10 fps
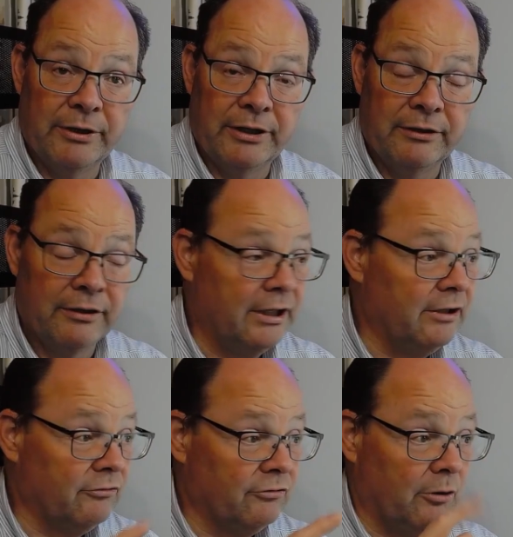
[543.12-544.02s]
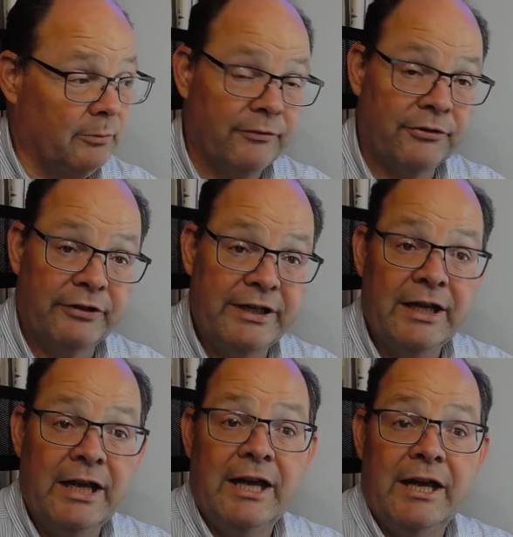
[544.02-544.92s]
in the top of the screen
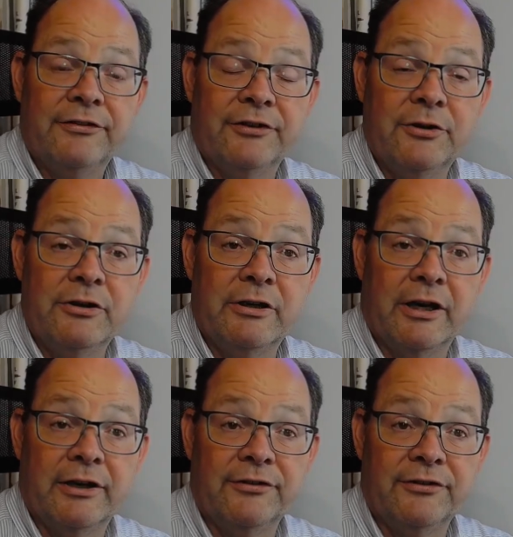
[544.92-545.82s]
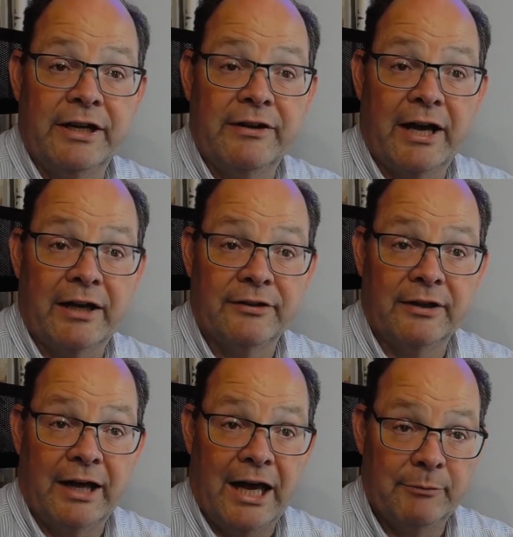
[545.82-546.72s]
so you can kind of see that
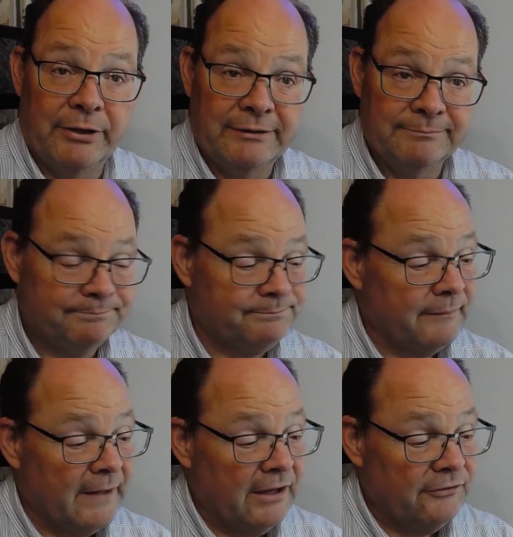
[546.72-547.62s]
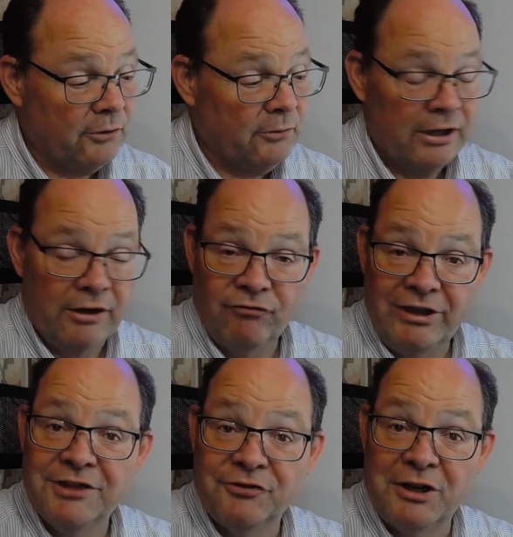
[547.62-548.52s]
happening. So it really
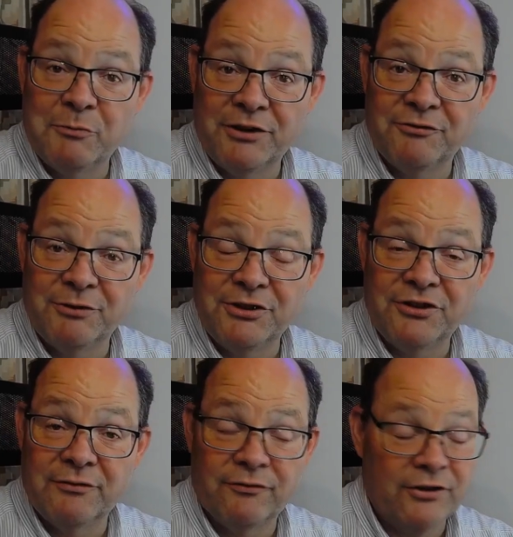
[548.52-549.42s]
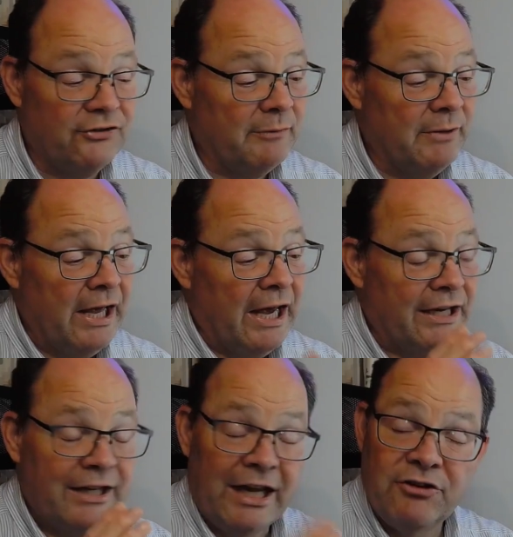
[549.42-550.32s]
is very impressive when you see it for the first time, and it
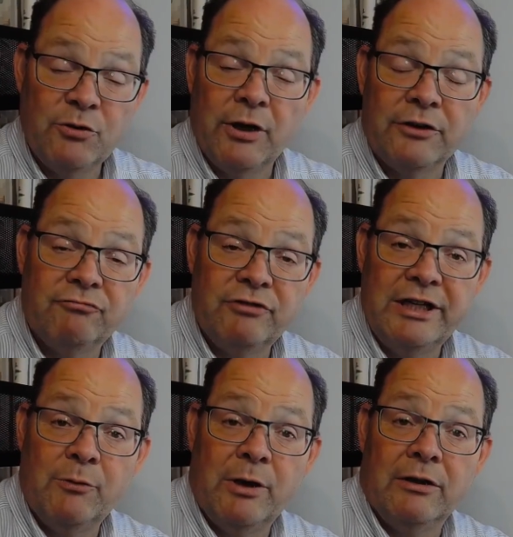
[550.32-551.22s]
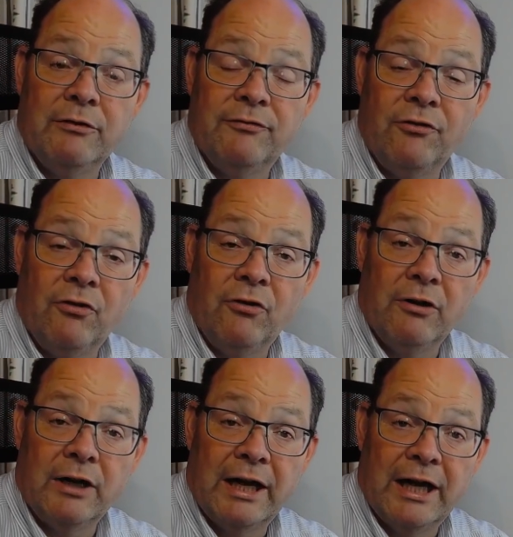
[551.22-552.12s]
actually works really well for
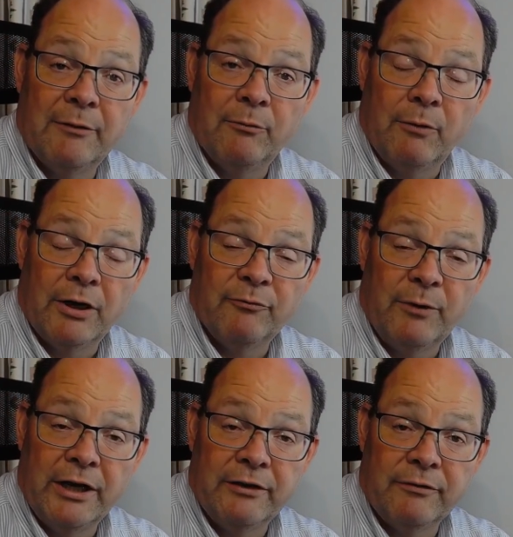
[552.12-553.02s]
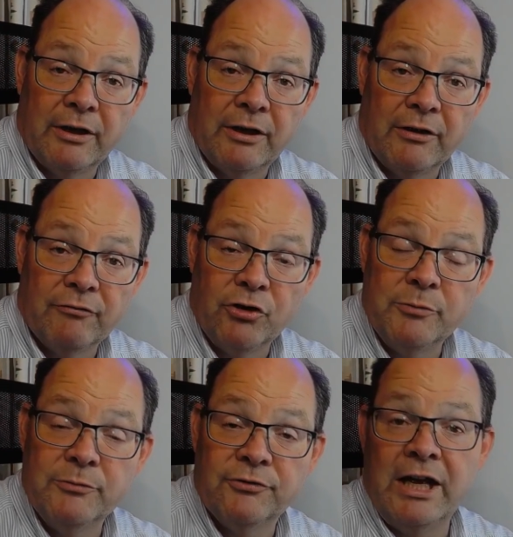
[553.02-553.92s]
one of my
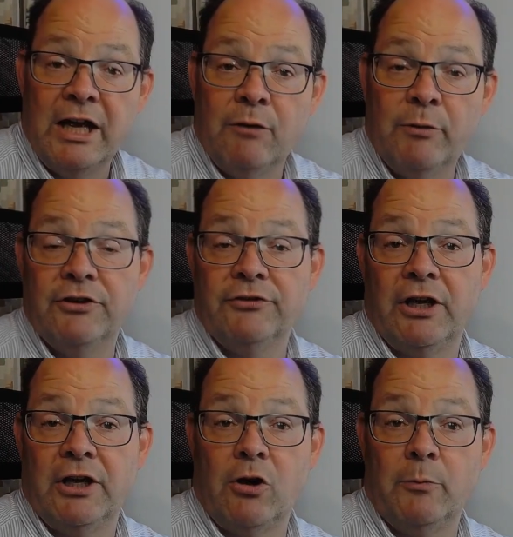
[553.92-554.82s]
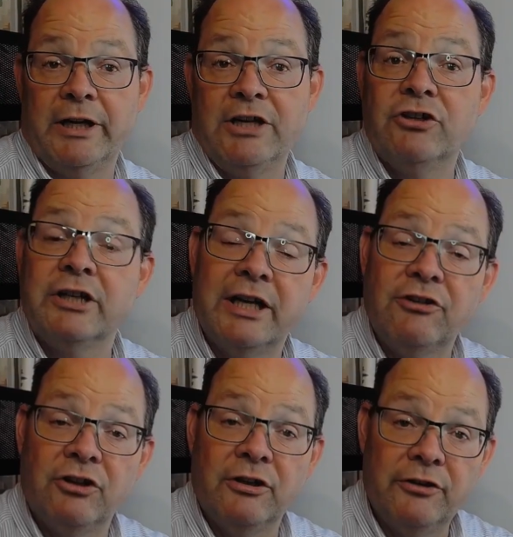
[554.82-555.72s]
rooms, which is a combination
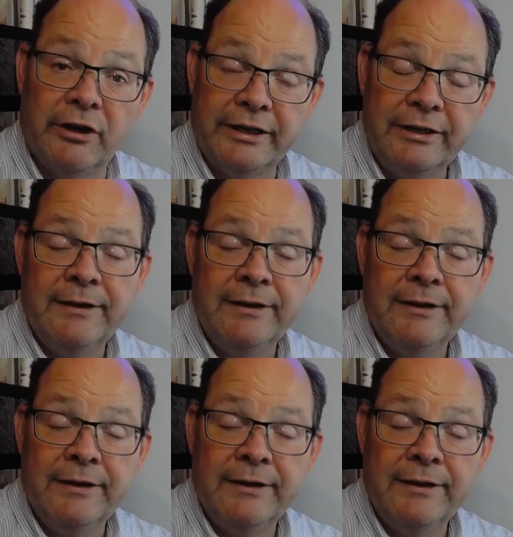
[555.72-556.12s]
kitchen diner.